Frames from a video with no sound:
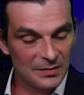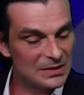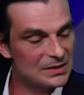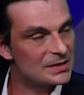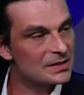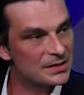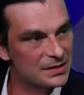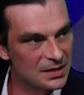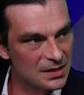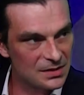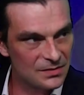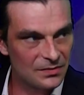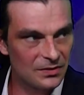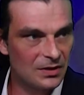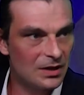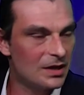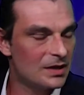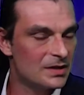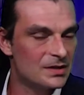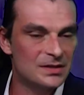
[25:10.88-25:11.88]
successful
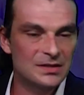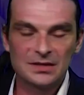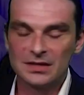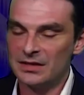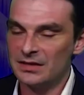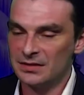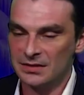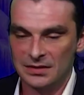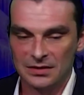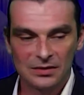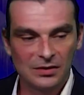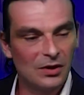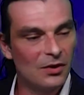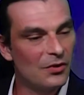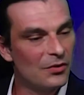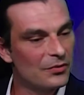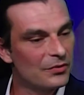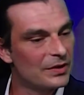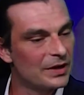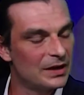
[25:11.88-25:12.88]
artist is a
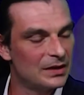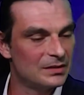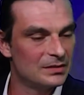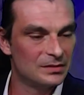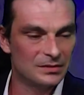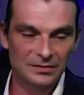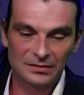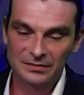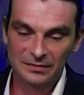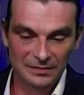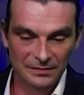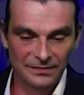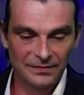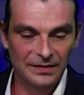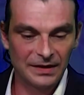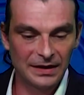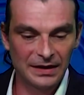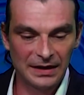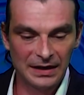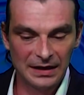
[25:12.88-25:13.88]
long and
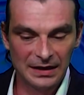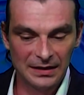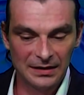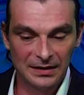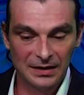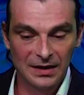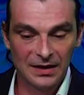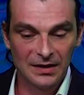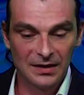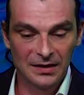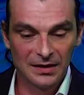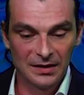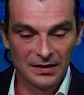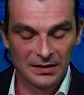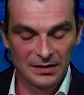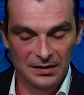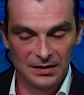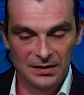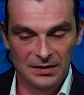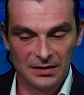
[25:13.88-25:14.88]
very
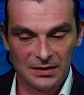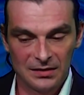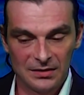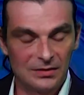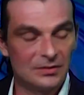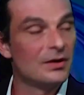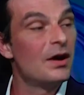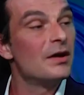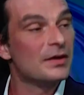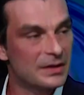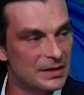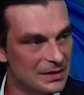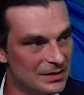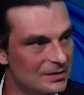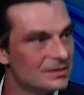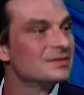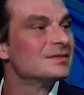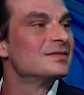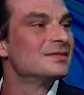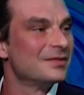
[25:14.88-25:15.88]
rocky
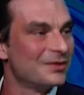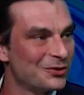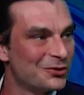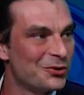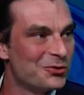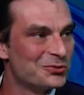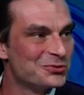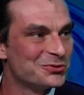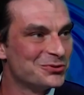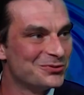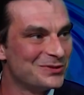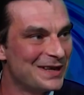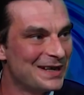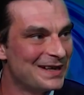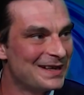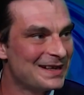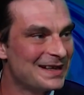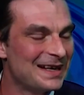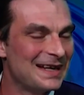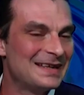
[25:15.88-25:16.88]
road to
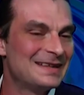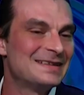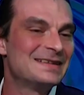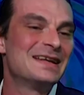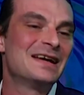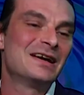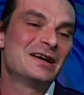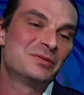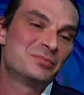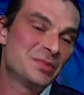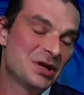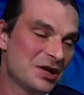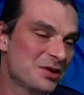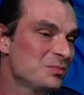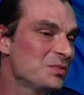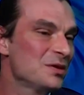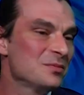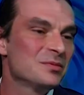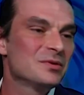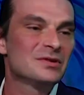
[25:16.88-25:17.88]
take, and many
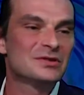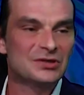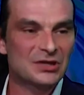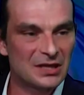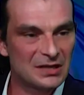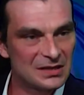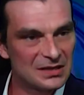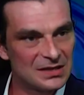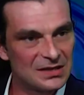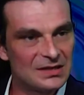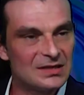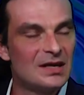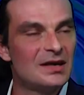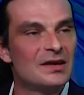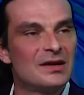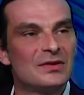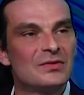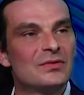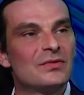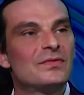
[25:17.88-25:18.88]
people just
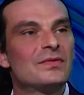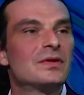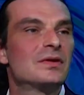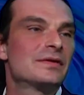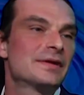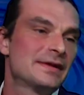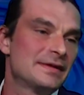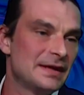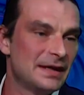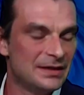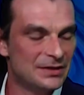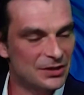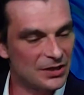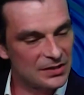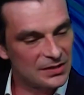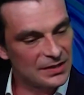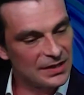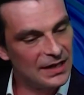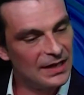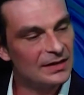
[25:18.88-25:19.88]
starting to feel that they
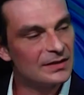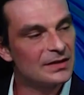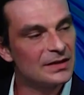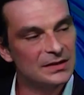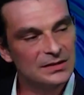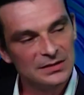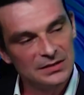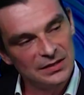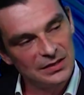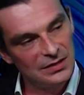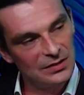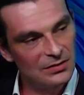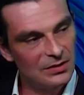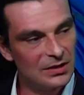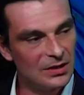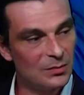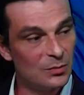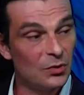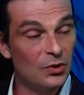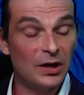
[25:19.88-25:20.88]
just can't continue
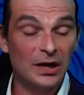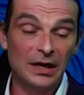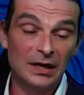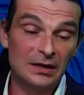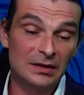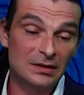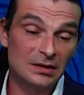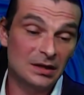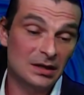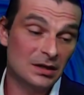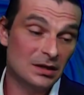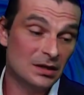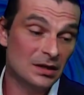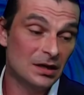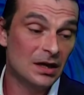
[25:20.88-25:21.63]
anymore. And